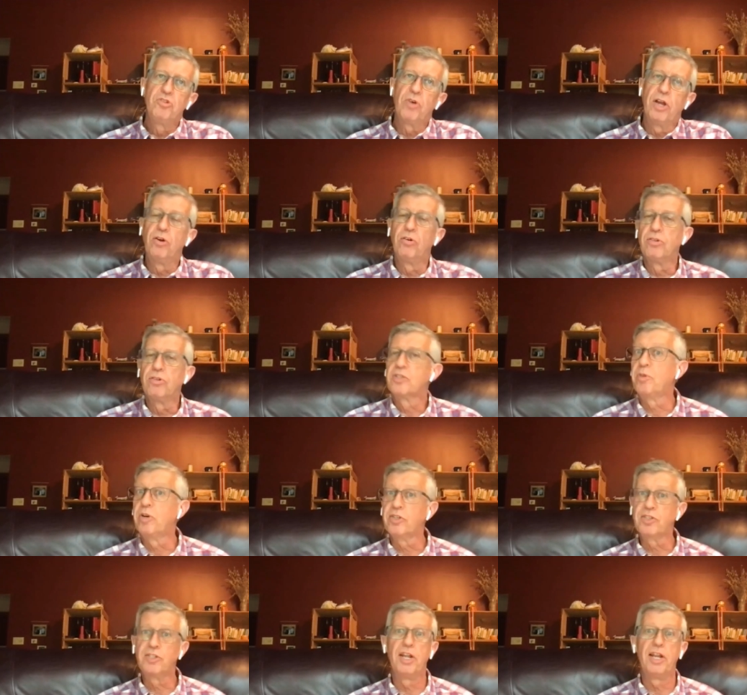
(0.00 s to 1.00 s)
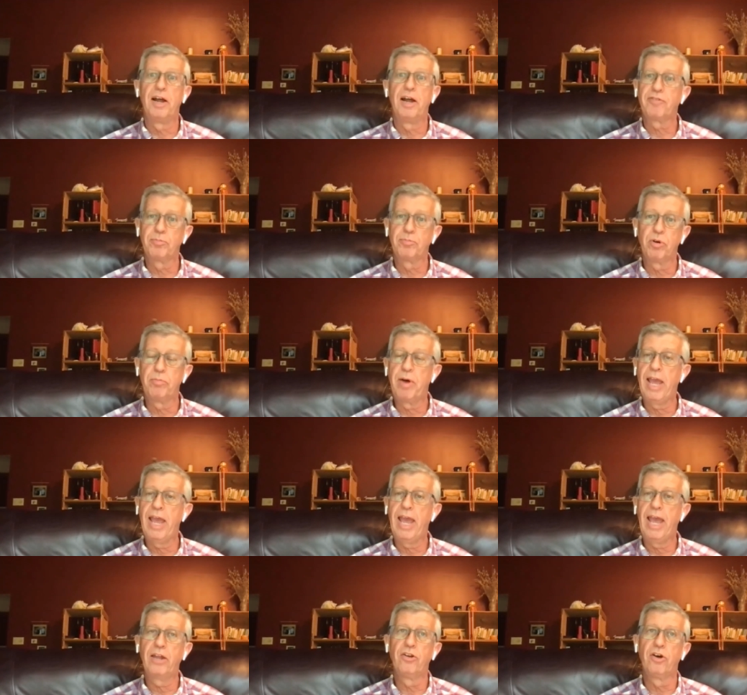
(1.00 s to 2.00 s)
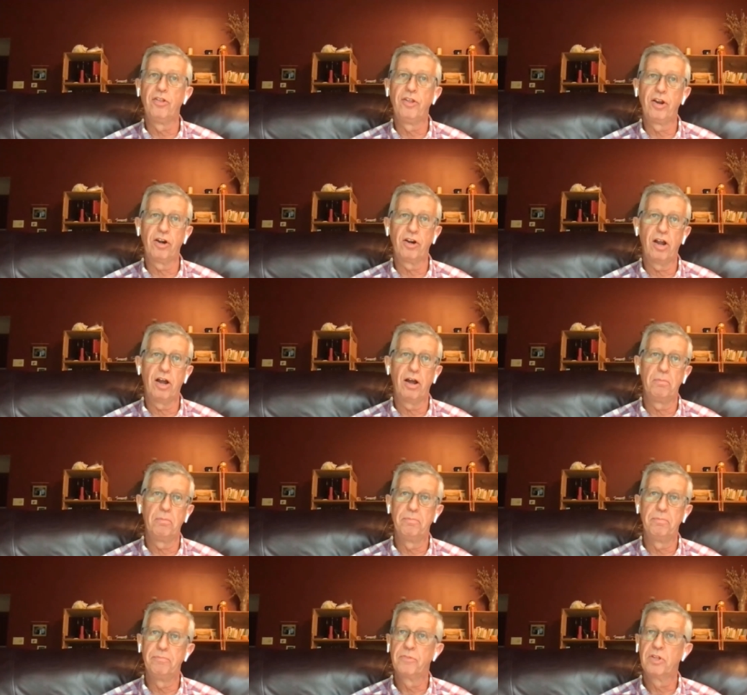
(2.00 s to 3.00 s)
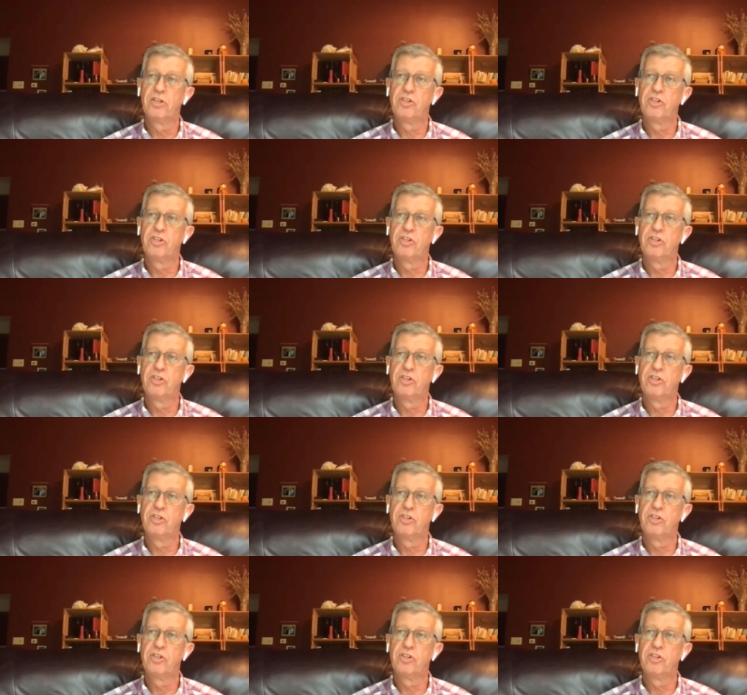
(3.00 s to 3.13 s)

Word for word: do I know this person enough to put my hand on their um,